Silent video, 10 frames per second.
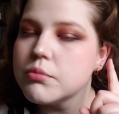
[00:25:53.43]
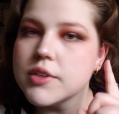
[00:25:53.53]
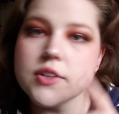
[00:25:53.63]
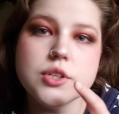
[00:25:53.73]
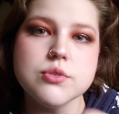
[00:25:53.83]

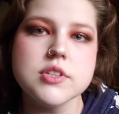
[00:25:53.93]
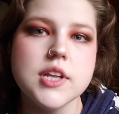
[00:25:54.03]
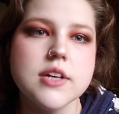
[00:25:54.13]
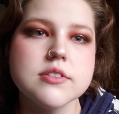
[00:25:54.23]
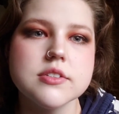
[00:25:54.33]
if I used
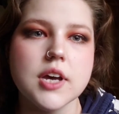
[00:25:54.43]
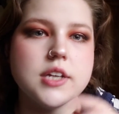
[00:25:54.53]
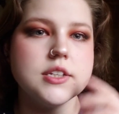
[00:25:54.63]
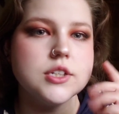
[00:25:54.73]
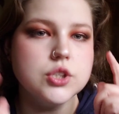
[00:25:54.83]
less.
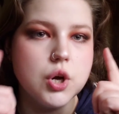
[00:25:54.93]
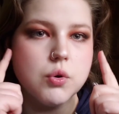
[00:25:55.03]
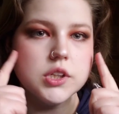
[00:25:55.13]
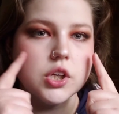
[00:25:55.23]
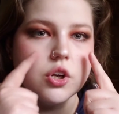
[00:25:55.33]
I did go
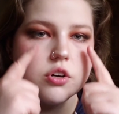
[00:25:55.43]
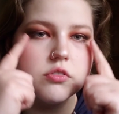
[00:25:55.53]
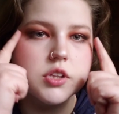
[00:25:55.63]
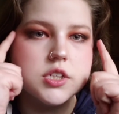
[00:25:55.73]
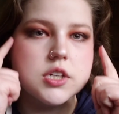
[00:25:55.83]
a little
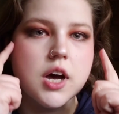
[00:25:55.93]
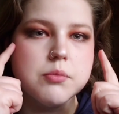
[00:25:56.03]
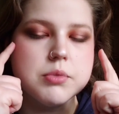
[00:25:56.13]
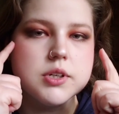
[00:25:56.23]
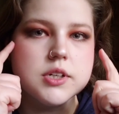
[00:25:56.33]
over the
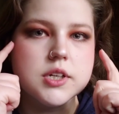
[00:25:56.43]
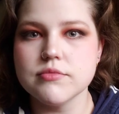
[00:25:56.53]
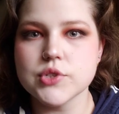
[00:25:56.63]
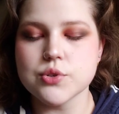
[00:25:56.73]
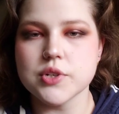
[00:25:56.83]
top,
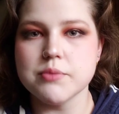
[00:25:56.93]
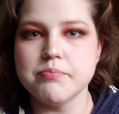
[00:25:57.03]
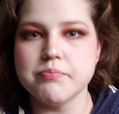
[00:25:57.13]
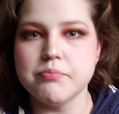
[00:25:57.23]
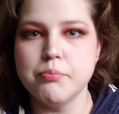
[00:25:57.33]
sort of
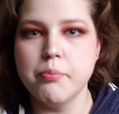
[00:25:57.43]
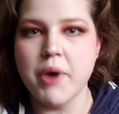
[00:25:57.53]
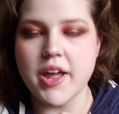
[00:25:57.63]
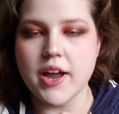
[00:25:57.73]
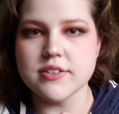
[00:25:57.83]

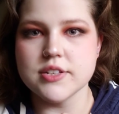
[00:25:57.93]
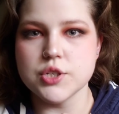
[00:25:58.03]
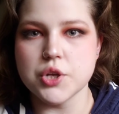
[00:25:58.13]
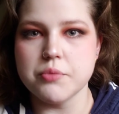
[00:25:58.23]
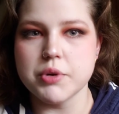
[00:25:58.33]
by
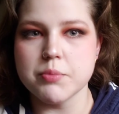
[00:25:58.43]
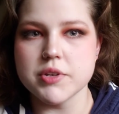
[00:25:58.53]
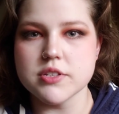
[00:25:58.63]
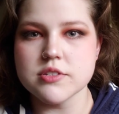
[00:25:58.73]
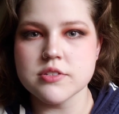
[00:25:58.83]
accident on
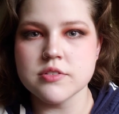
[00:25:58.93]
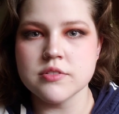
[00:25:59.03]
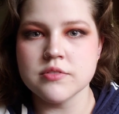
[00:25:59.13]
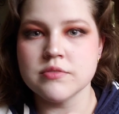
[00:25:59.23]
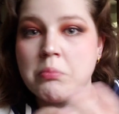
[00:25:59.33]
purpose.
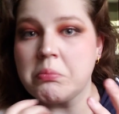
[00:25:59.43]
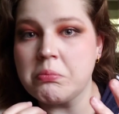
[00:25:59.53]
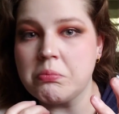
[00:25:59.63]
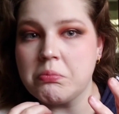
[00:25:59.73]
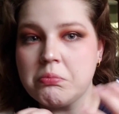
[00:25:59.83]

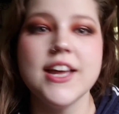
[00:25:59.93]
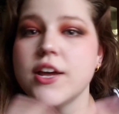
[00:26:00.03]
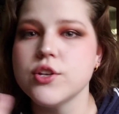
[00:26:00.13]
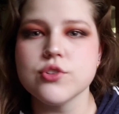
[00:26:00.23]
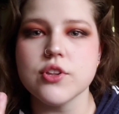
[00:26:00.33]

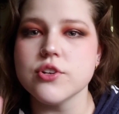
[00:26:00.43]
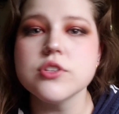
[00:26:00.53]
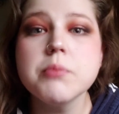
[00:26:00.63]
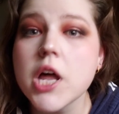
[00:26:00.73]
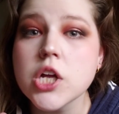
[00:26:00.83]
So
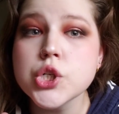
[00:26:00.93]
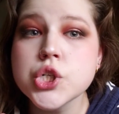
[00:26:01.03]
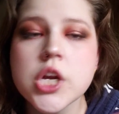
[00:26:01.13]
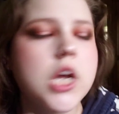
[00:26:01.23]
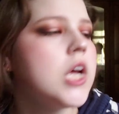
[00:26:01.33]
there's the
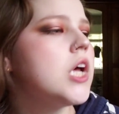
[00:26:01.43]
blush.